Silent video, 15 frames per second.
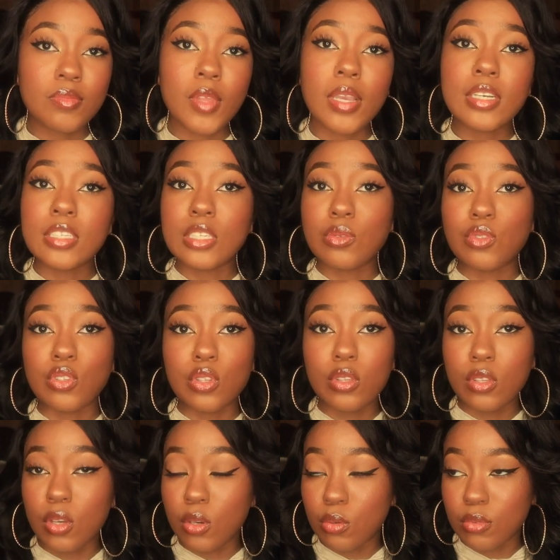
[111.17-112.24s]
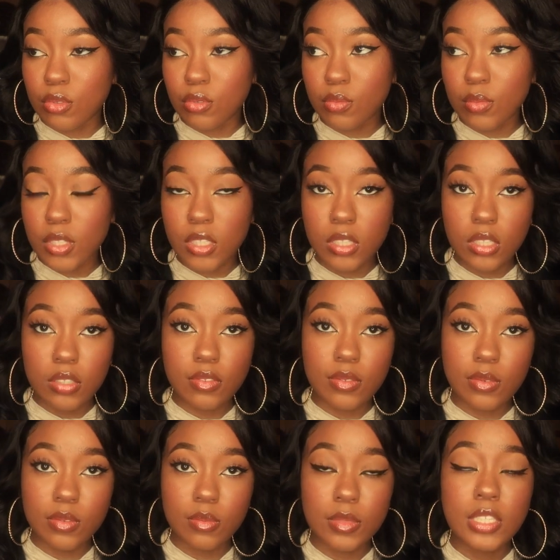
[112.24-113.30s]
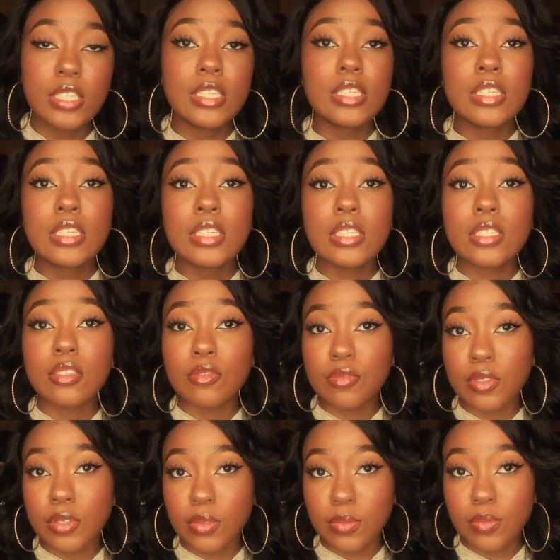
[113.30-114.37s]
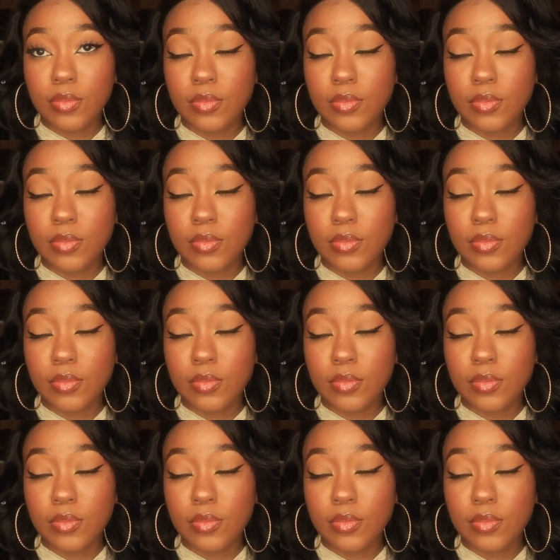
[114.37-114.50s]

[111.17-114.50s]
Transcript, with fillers: because there was no room in the living room to film